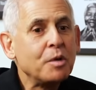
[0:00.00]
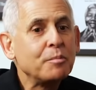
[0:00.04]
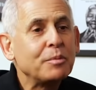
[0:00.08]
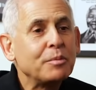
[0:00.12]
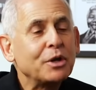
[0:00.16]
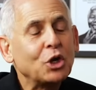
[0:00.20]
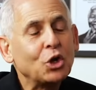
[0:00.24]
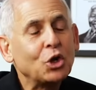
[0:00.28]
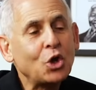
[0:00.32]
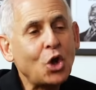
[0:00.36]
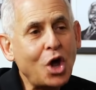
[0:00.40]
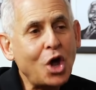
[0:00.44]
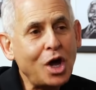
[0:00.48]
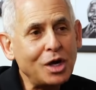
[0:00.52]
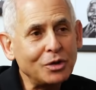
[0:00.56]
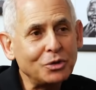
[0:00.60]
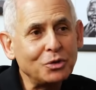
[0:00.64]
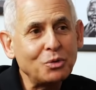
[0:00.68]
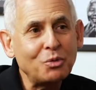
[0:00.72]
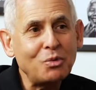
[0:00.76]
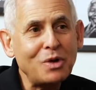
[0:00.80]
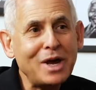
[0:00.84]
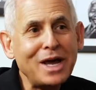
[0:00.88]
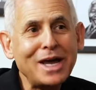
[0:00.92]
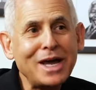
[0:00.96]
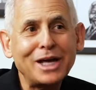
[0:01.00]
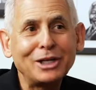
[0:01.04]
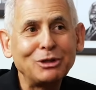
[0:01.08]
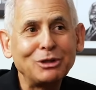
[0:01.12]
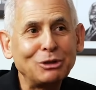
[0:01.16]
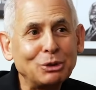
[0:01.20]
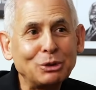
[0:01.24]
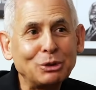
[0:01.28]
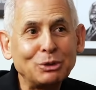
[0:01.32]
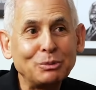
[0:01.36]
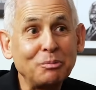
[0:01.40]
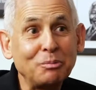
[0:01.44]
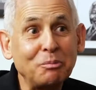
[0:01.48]
But along the way, I
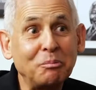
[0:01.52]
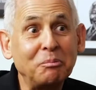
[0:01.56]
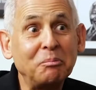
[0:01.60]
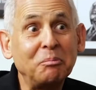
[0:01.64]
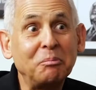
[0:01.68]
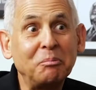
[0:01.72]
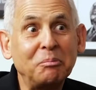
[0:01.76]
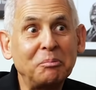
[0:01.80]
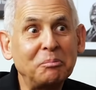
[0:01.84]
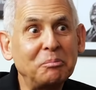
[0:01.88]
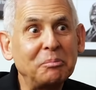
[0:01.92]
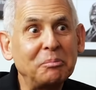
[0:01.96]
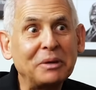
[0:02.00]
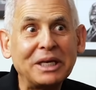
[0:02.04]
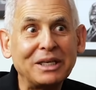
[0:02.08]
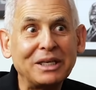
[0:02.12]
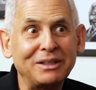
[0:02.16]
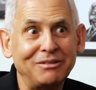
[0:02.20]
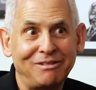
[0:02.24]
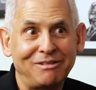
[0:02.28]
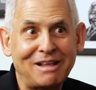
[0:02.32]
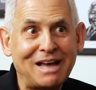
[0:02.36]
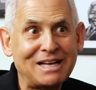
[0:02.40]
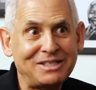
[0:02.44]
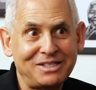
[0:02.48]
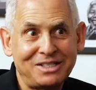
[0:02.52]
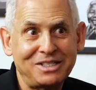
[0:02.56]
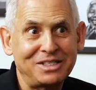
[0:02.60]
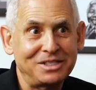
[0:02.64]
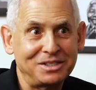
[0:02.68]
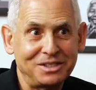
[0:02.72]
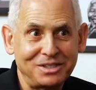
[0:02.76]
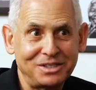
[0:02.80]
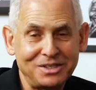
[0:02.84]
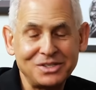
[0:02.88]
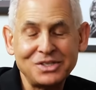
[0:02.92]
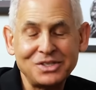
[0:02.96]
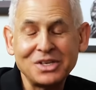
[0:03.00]
learned big
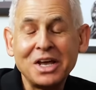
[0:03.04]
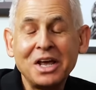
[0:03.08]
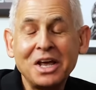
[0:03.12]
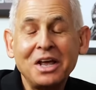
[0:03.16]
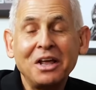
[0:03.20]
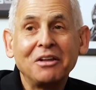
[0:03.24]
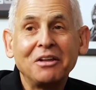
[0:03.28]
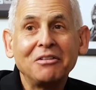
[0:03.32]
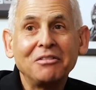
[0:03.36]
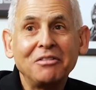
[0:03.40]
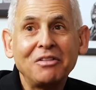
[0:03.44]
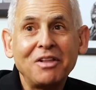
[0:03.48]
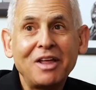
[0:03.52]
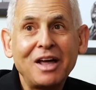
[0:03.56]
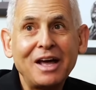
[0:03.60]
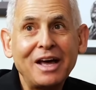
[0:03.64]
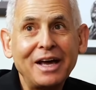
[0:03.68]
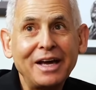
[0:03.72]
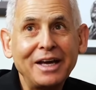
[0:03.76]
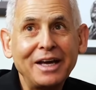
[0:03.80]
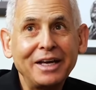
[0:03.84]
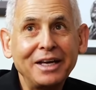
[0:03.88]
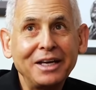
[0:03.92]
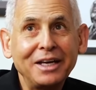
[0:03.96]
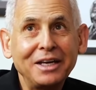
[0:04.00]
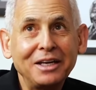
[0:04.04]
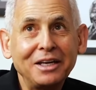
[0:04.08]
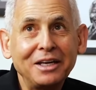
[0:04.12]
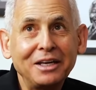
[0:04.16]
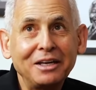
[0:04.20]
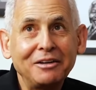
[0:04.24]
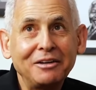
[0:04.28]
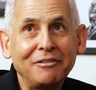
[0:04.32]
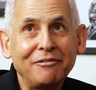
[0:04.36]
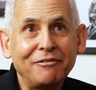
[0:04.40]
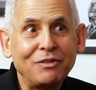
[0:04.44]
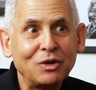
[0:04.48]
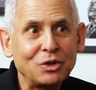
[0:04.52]
lessons
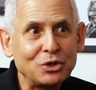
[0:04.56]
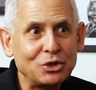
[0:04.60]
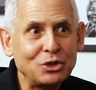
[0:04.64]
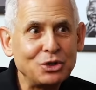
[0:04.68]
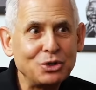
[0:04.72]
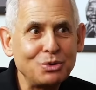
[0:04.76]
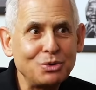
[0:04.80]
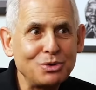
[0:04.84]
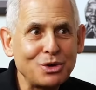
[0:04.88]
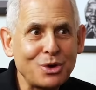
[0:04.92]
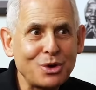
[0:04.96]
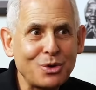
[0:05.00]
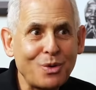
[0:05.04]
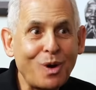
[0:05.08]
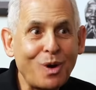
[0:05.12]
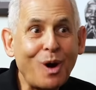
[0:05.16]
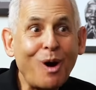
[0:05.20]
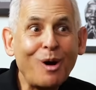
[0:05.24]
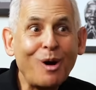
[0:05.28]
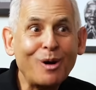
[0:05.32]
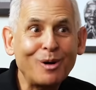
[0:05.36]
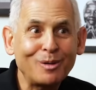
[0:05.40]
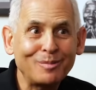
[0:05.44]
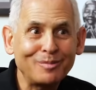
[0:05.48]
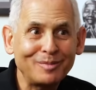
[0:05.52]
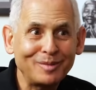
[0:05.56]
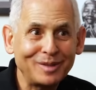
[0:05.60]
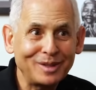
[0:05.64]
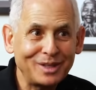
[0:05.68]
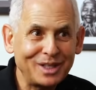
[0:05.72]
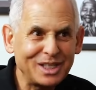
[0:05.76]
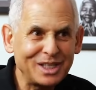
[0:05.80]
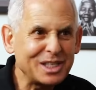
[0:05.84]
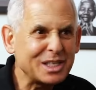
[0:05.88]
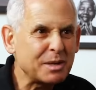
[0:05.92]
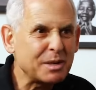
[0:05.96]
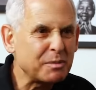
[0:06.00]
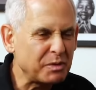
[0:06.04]
like first do no harm,
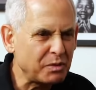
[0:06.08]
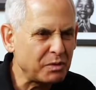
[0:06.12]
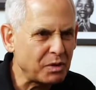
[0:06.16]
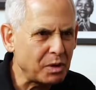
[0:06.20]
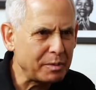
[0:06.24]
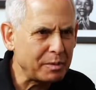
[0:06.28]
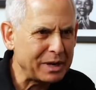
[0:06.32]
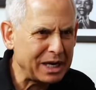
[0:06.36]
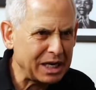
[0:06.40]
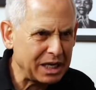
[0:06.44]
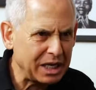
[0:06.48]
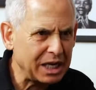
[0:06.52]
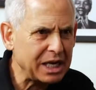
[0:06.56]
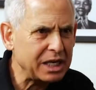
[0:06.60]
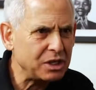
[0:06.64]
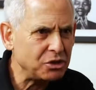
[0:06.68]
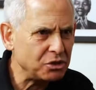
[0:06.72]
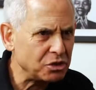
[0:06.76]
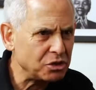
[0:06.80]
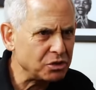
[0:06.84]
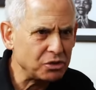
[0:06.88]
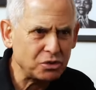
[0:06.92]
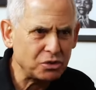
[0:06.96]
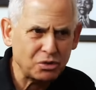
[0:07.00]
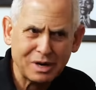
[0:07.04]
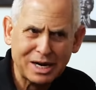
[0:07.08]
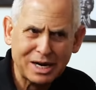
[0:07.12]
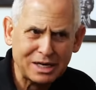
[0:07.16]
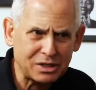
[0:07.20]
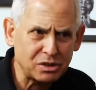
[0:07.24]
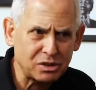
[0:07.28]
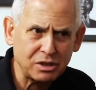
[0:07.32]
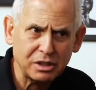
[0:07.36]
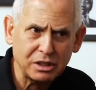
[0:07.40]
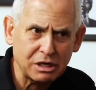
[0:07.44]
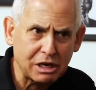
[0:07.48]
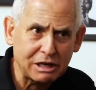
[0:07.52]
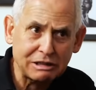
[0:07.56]
that some of our medications are
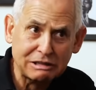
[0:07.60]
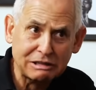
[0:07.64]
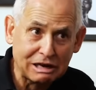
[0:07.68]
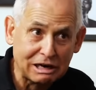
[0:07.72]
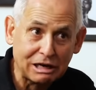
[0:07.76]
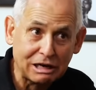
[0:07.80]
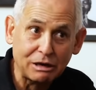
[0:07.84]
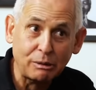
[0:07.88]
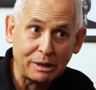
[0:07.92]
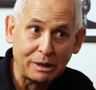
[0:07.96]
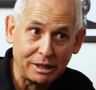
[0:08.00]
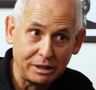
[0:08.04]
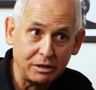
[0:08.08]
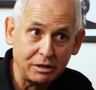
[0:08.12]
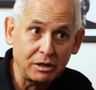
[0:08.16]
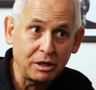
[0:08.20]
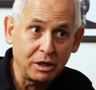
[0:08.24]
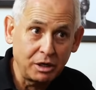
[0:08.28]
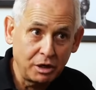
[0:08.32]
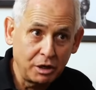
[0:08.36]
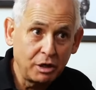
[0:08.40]
actually not that great